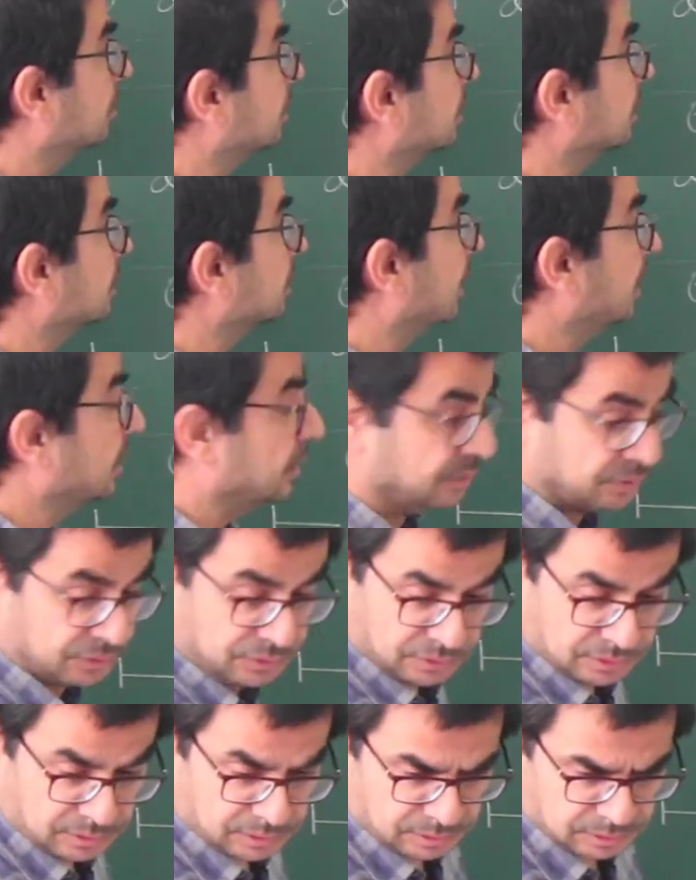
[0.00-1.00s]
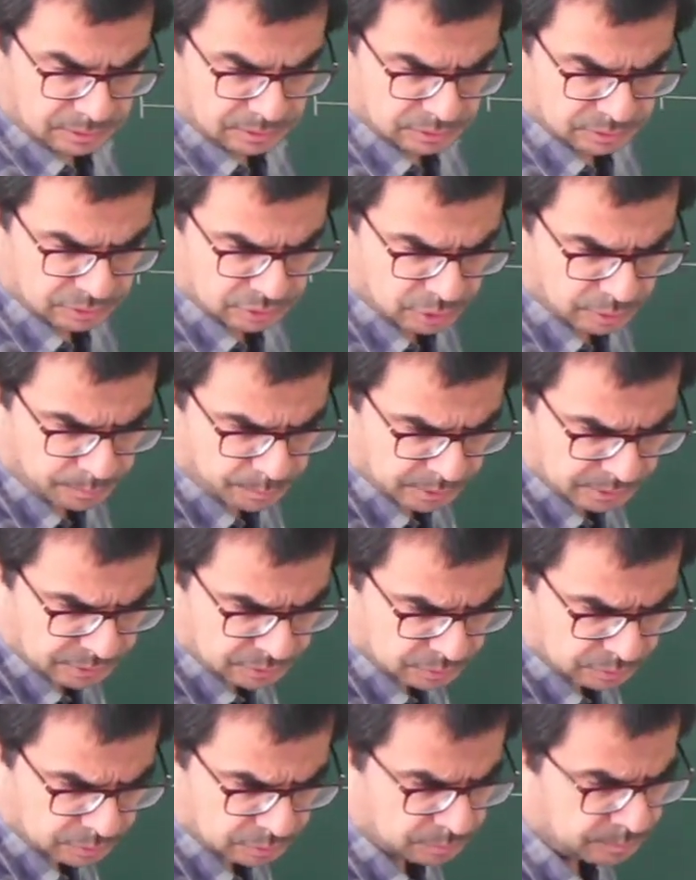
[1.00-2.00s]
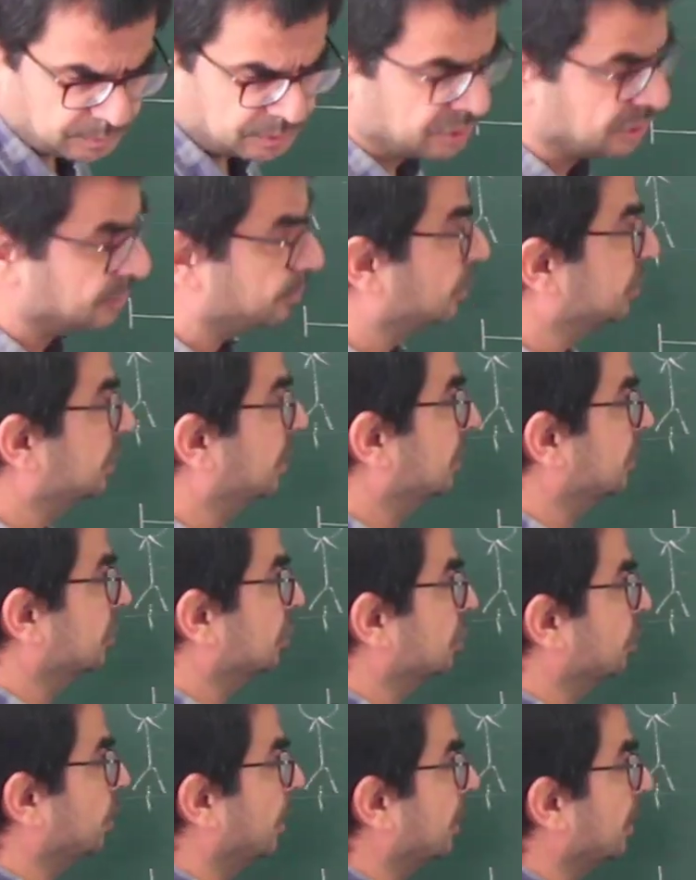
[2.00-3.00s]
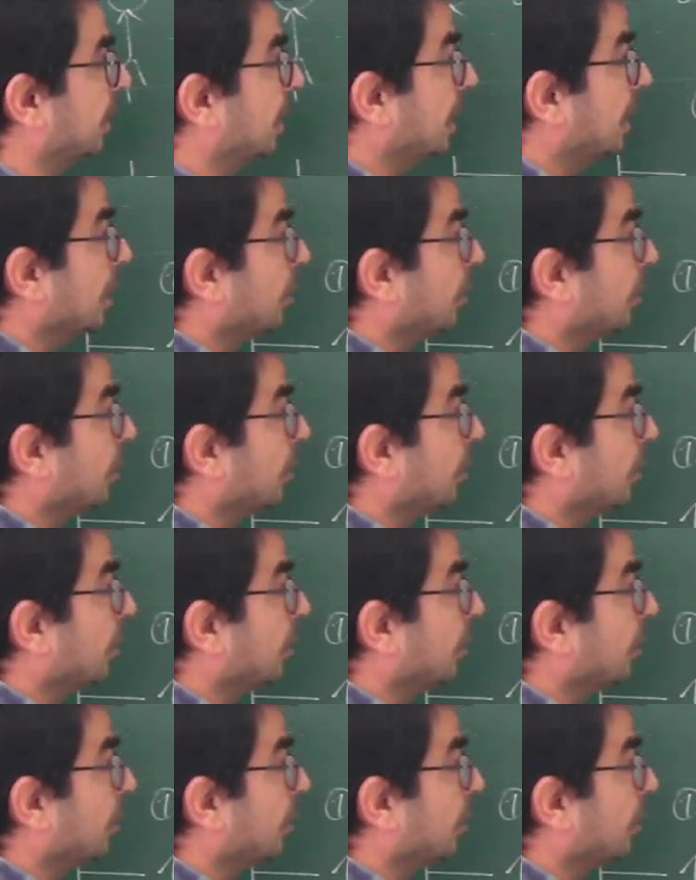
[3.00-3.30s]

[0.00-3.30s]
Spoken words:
that a is 0.2 meters per second squared.